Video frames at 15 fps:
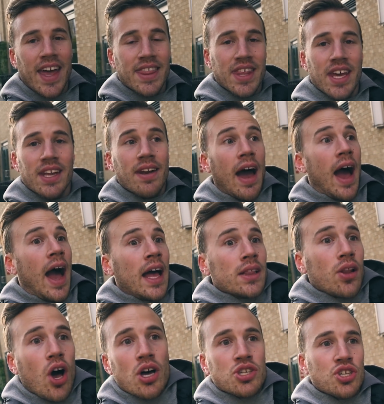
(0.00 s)
and then I
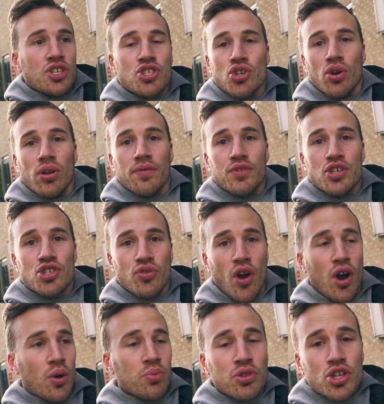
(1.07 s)
lost control of the
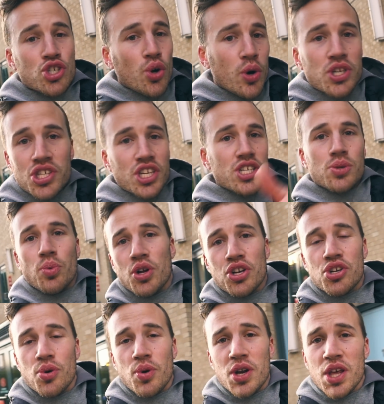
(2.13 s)
drone. The joysticks wouldn't do